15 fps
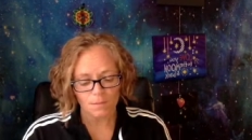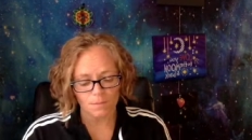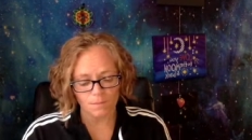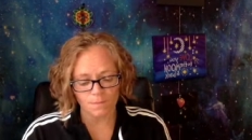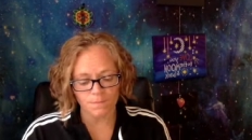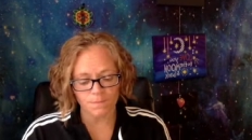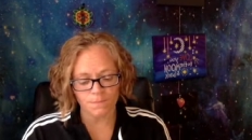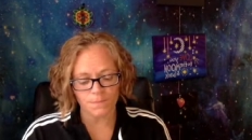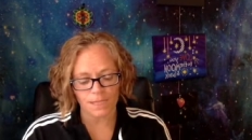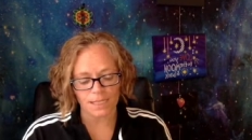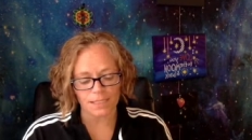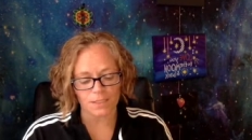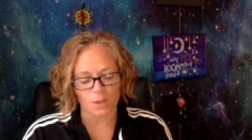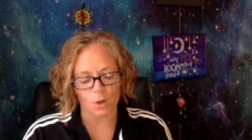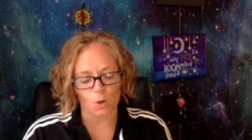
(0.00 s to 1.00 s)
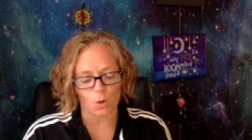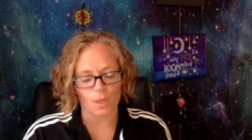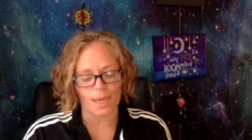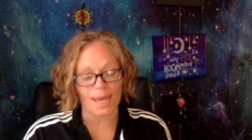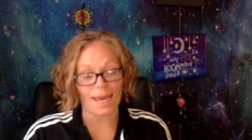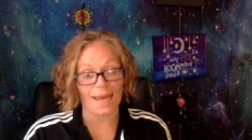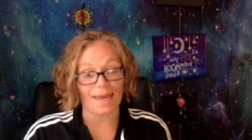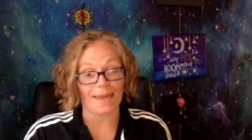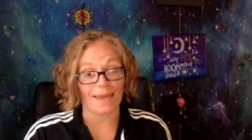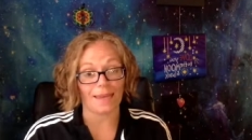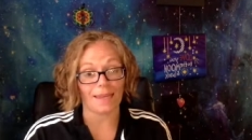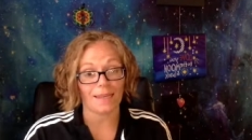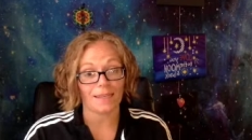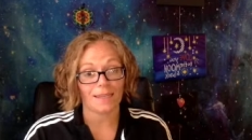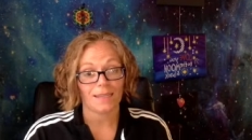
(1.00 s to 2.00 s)
It's
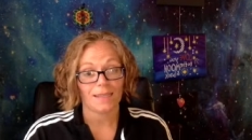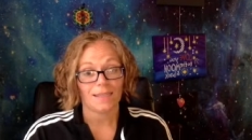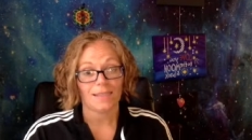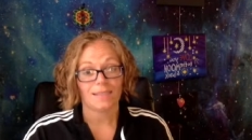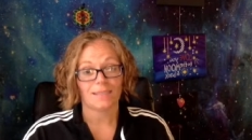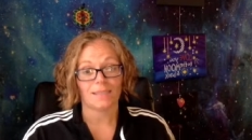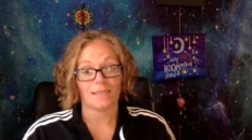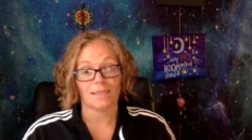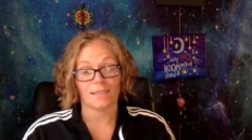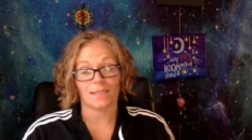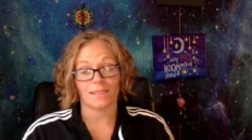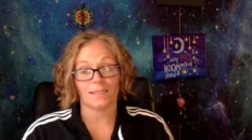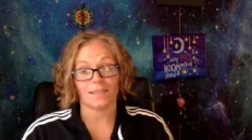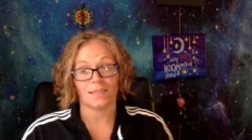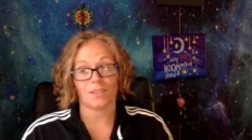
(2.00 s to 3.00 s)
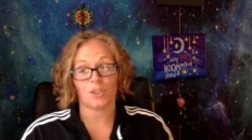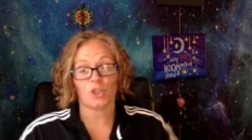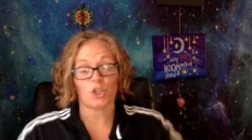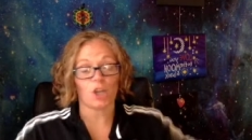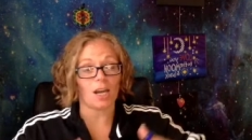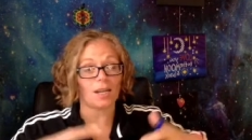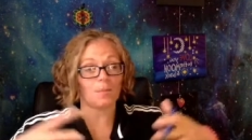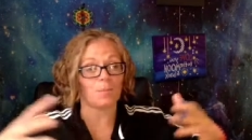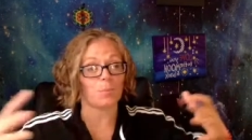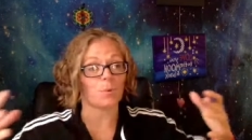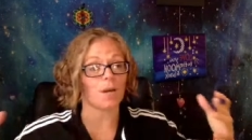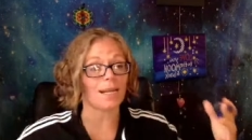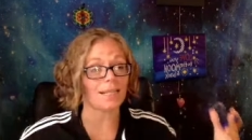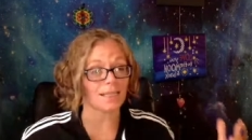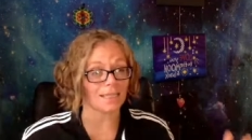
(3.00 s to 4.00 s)
okay to shine
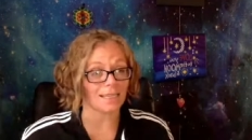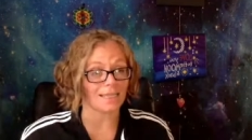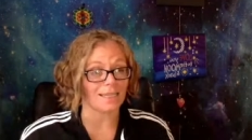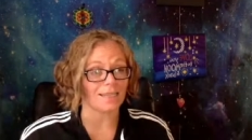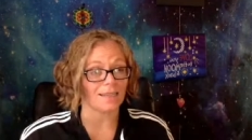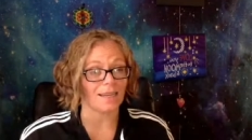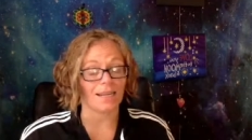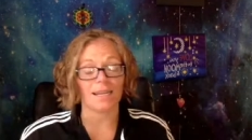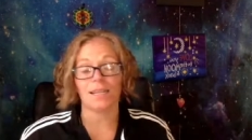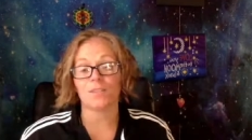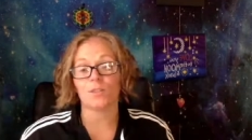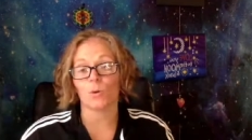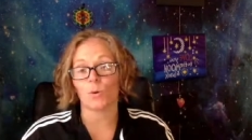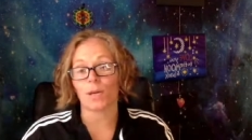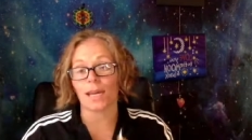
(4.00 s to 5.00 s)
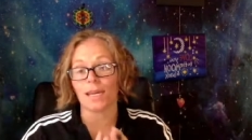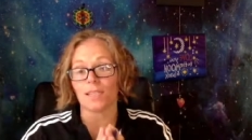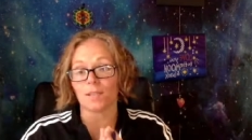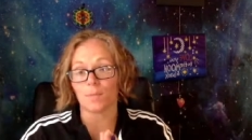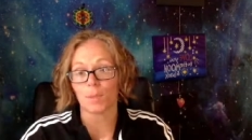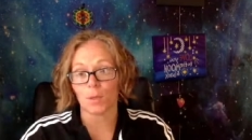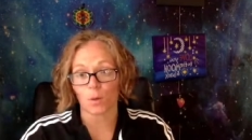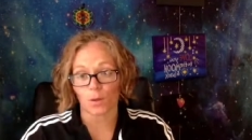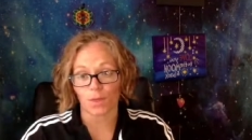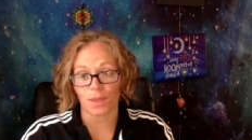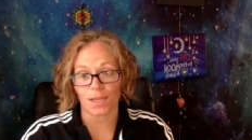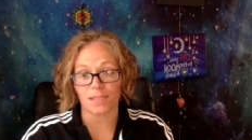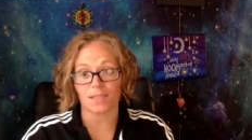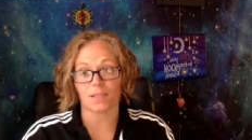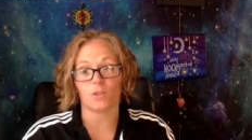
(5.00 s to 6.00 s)
brightly, and it's okay to be
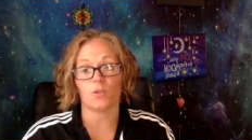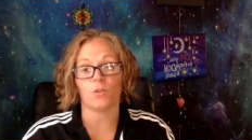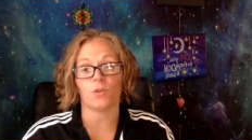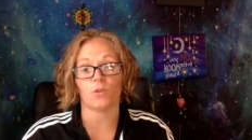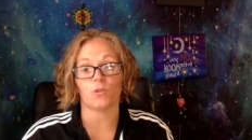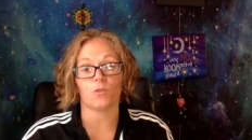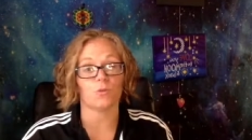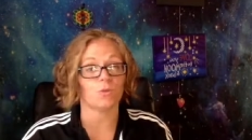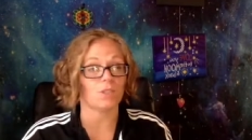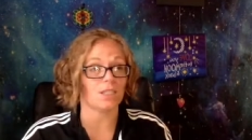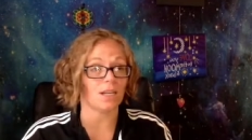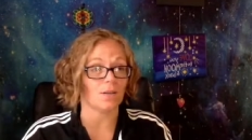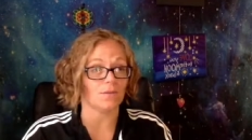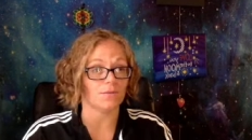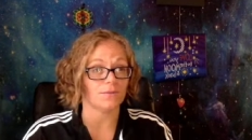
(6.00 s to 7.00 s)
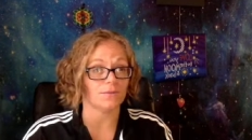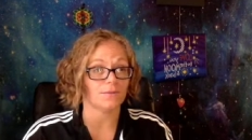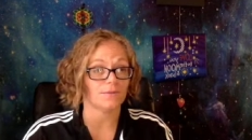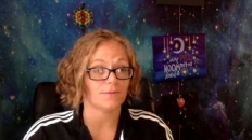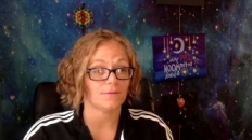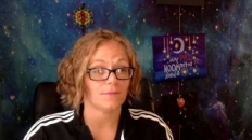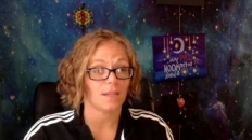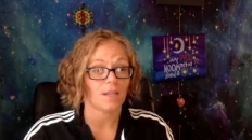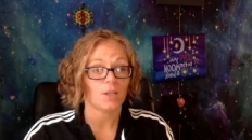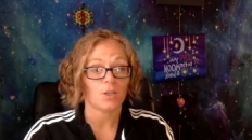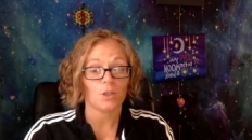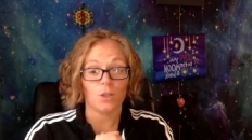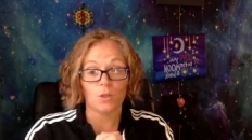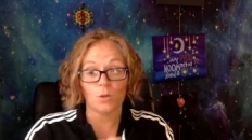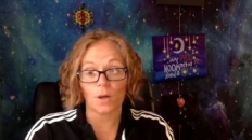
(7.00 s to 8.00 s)
authentic to your true self.
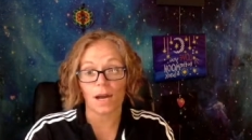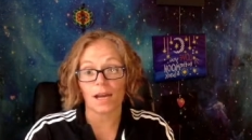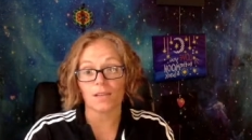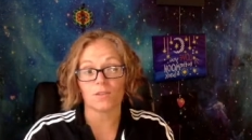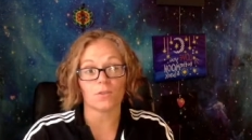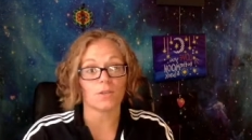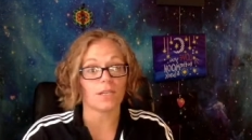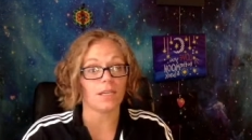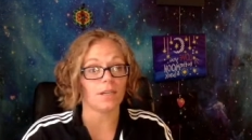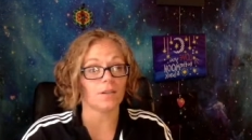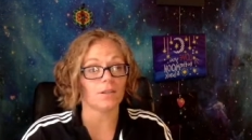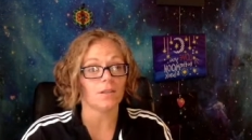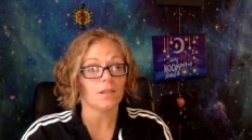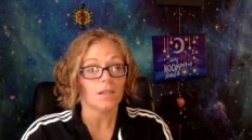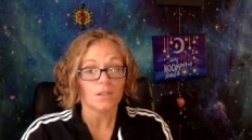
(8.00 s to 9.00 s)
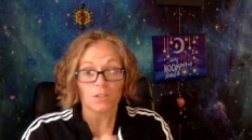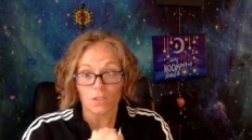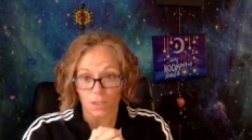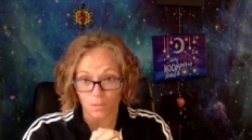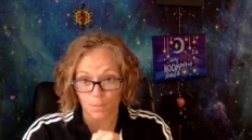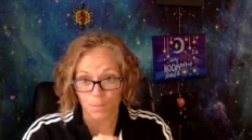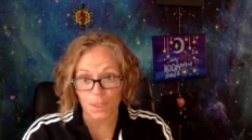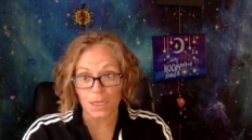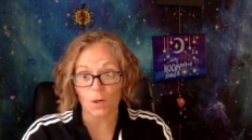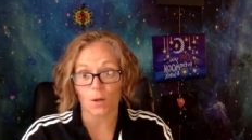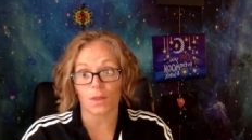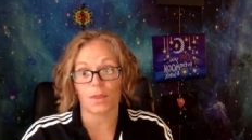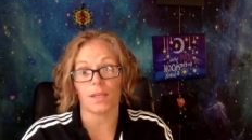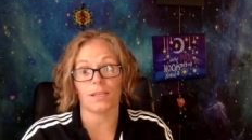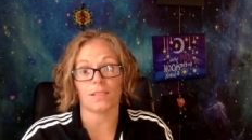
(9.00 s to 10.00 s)
You guys are here to be
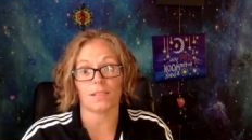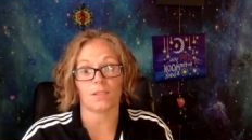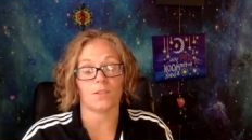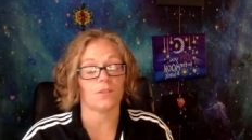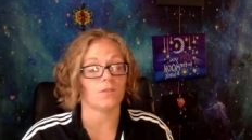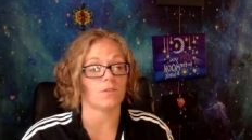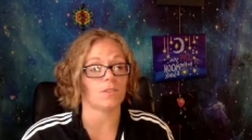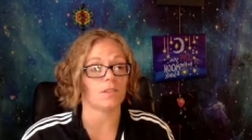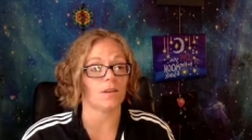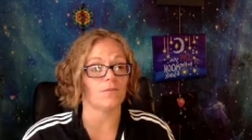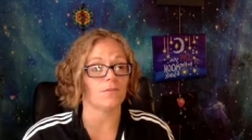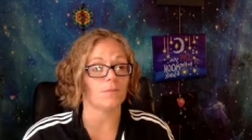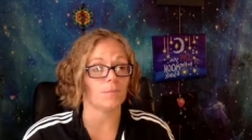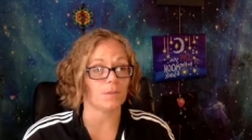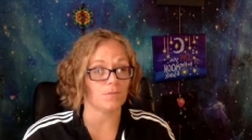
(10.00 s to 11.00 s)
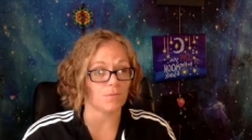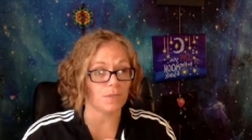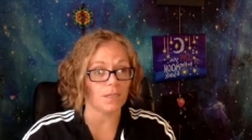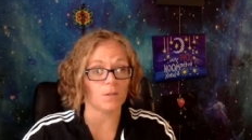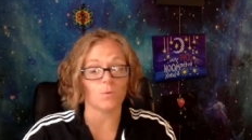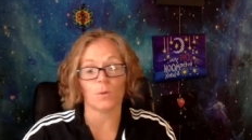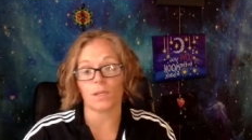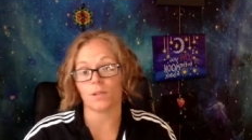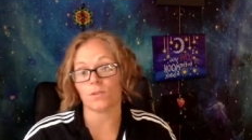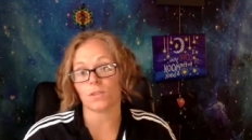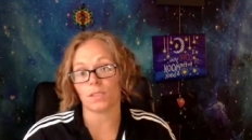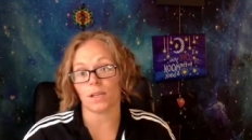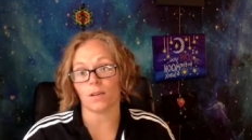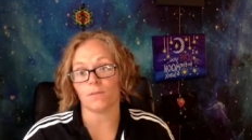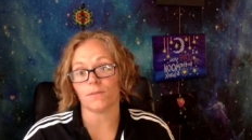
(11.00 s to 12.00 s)
authentic to yourself, to be real with
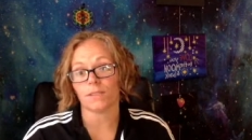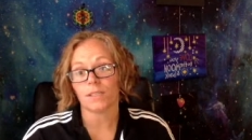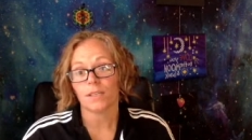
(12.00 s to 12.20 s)
yourself,